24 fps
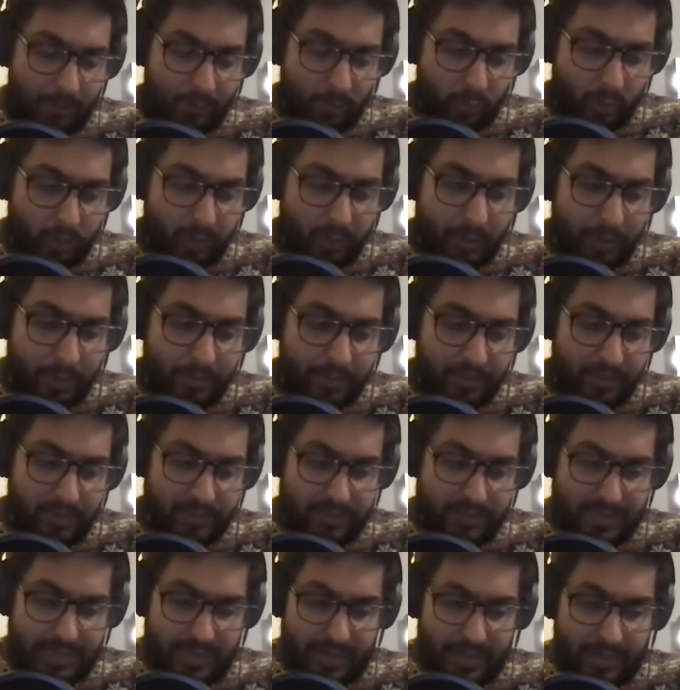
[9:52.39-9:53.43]
with
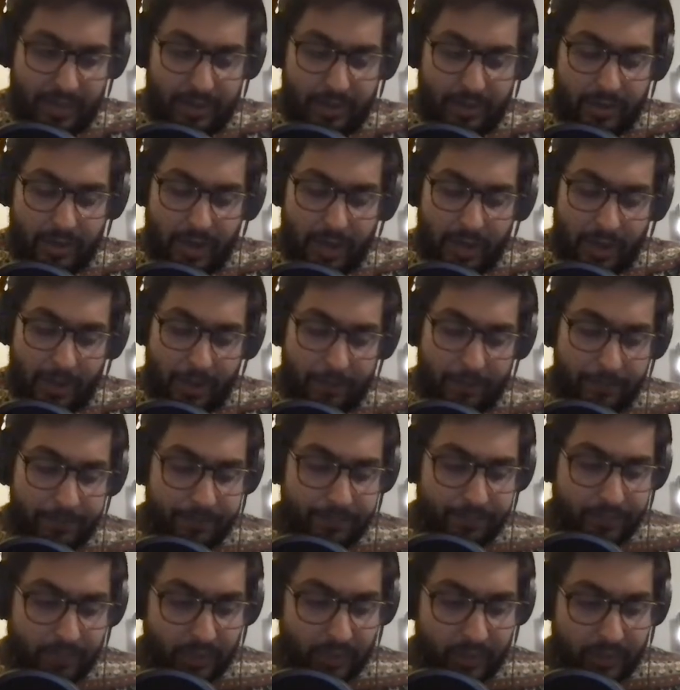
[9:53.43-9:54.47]
companies that
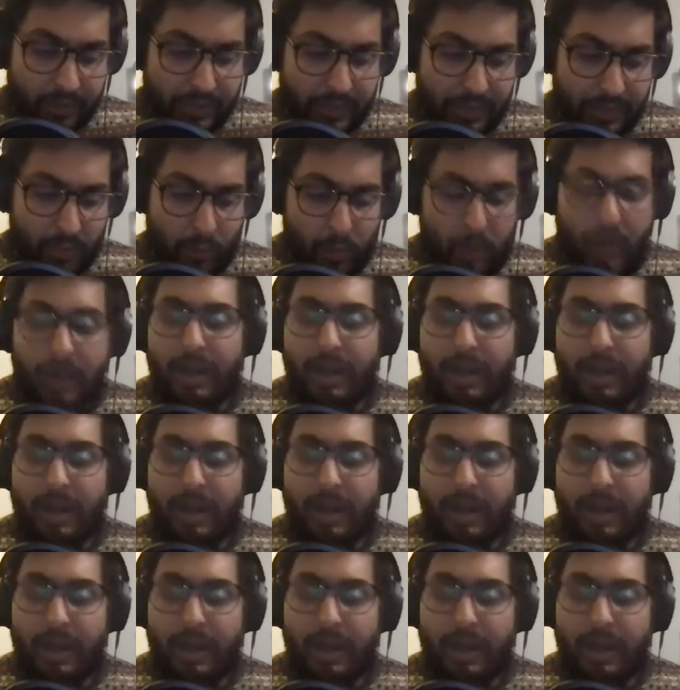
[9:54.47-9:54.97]
they were,